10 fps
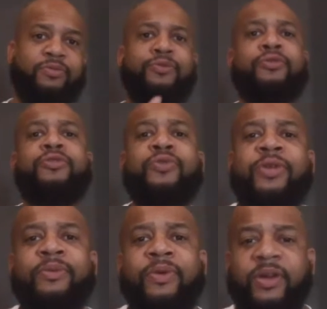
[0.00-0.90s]
Rue
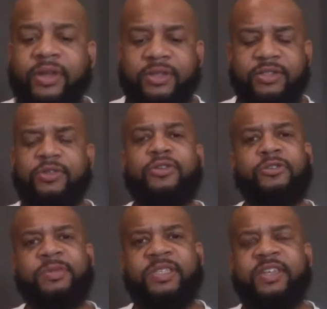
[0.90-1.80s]
21. Store
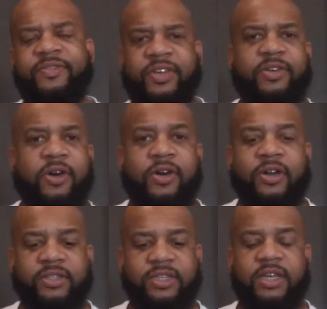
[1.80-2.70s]
specific
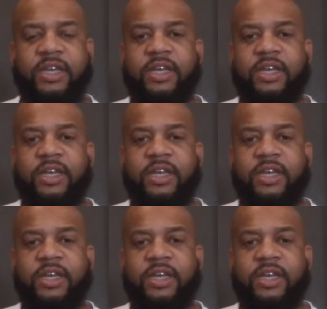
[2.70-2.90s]
cards.